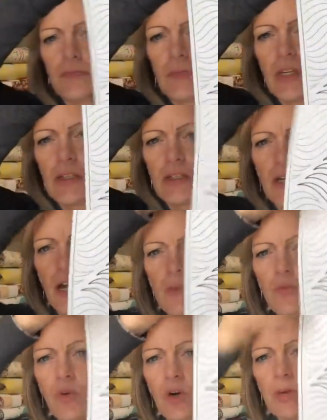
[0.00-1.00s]
is
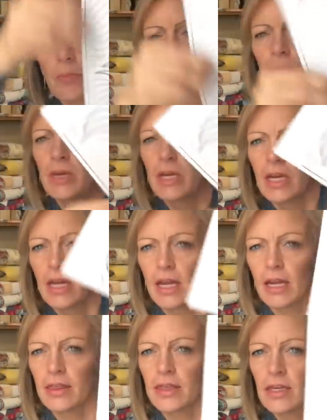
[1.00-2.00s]
Time Warp, and
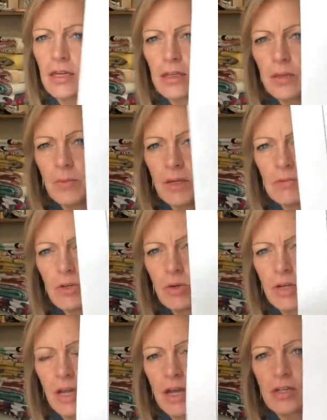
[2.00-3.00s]
I think on the baby
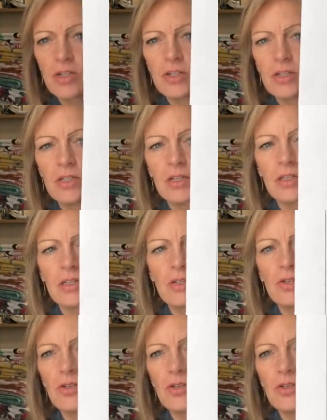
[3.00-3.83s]
quilt I actually did it this